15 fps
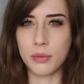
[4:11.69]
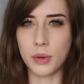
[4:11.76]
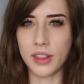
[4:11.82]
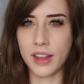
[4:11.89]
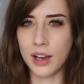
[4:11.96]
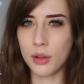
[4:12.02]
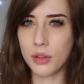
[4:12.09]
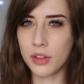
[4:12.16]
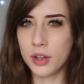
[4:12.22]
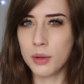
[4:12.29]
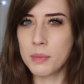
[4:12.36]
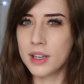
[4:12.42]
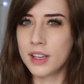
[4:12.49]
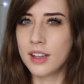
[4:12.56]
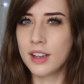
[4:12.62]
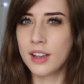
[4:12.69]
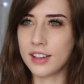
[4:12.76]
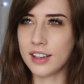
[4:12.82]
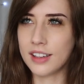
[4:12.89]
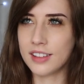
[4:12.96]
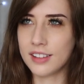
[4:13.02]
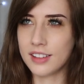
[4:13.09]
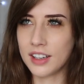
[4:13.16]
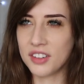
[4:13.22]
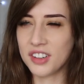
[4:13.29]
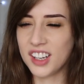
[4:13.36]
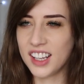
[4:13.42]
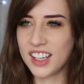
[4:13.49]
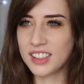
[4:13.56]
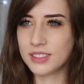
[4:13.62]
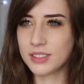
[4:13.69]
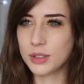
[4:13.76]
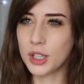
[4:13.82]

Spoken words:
without them necessarily.